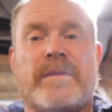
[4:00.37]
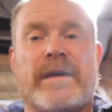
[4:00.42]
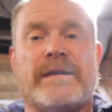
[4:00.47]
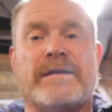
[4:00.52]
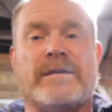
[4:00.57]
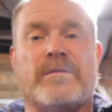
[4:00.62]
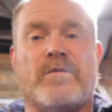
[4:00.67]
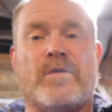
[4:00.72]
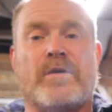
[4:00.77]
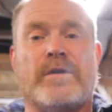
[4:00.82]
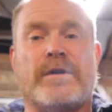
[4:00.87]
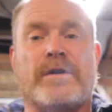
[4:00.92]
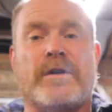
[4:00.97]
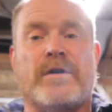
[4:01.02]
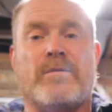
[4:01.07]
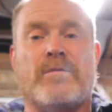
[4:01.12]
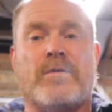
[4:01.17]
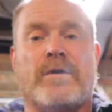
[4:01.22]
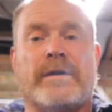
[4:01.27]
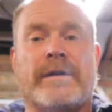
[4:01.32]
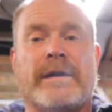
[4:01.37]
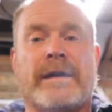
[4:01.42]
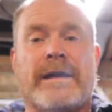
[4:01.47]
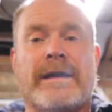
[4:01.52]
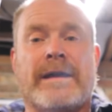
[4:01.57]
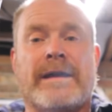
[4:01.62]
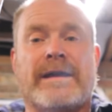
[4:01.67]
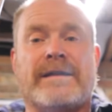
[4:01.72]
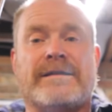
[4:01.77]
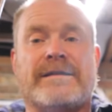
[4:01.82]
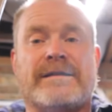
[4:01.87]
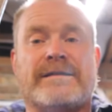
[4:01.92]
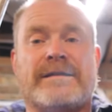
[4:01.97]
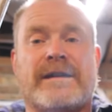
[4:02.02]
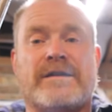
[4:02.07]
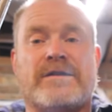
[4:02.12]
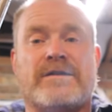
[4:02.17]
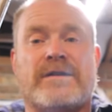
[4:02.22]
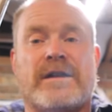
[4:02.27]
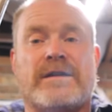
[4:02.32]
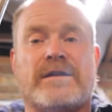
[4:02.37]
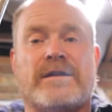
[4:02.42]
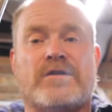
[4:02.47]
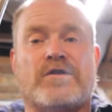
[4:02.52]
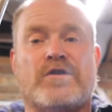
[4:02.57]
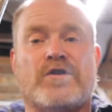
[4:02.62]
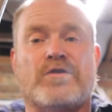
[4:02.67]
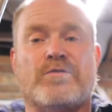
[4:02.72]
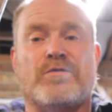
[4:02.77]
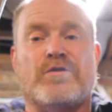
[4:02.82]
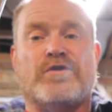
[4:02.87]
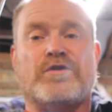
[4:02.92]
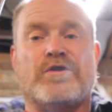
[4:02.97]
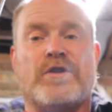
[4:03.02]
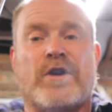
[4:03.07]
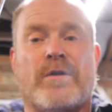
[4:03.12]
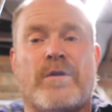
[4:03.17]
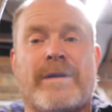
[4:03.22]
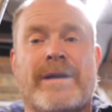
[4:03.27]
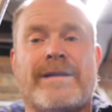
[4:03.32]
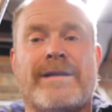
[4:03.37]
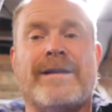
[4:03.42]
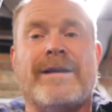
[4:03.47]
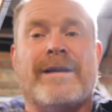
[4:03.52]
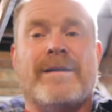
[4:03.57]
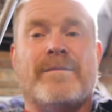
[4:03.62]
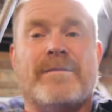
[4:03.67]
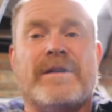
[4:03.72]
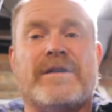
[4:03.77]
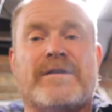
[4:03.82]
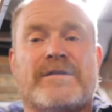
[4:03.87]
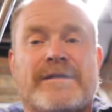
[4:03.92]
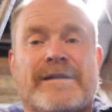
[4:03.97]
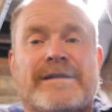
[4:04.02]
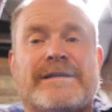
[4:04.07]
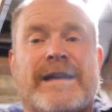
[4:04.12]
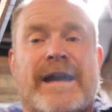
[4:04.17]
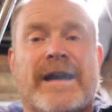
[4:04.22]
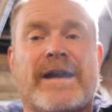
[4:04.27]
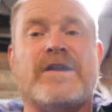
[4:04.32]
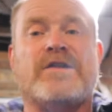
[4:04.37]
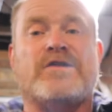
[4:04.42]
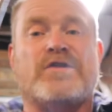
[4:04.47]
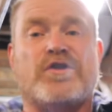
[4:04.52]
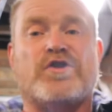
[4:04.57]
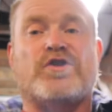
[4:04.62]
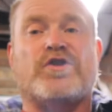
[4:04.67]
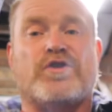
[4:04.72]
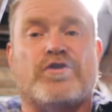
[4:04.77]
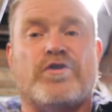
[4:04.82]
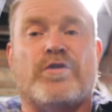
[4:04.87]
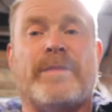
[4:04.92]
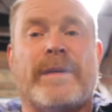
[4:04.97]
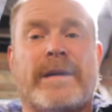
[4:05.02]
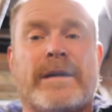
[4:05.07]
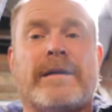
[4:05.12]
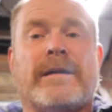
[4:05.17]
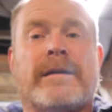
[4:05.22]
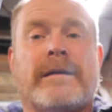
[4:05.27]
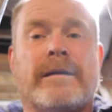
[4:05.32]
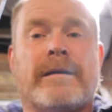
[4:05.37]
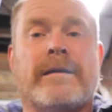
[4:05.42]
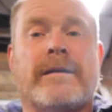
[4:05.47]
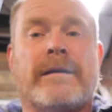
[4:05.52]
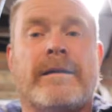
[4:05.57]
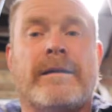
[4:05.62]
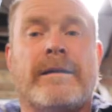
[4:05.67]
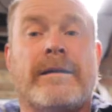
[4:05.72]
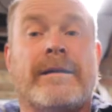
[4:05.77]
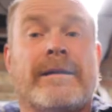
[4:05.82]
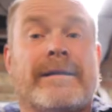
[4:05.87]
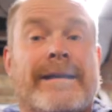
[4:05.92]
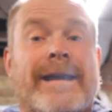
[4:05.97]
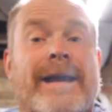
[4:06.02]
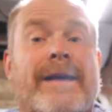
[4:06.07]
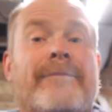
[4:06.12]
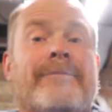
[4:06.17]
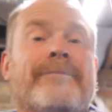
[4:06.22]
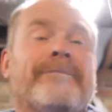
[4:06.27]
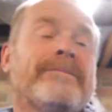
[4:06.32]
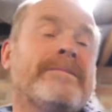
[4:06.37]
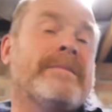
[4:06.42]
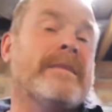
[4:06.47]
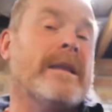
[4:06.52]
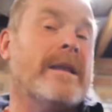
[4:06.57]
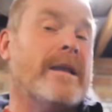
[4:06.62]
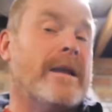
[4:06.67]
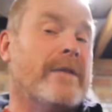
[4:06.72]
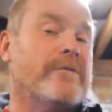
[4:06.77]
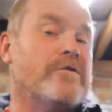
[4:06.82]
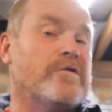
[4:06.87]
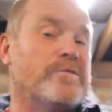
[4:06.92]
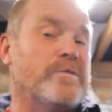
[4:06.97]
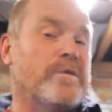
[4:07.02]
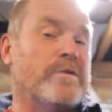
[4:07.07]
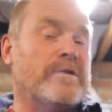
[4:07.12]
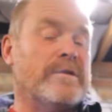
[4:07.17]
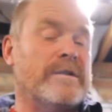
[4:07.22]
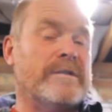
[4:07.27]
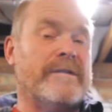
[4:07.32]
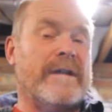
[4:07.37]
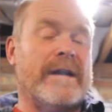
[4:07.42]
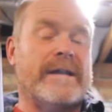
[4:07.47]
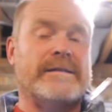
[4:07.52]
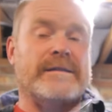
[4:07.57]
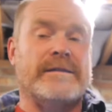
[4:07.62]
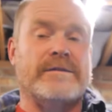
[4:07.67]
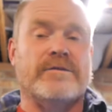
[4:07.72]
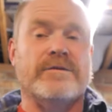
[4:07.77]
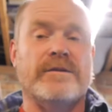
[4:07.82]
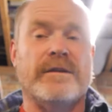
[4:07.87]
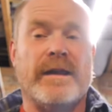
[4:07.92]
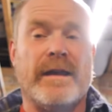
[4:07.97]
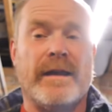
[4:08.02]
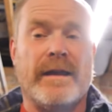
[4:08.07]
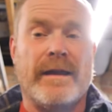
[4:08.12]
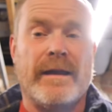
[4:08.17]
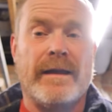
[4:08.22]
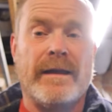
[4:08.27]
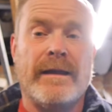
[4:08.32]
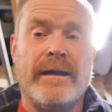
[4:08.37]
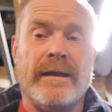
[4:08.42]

better. But what you don't want is exaggerated too much toe in, because the tyres are scrubbing. Now I've just put the devices under here,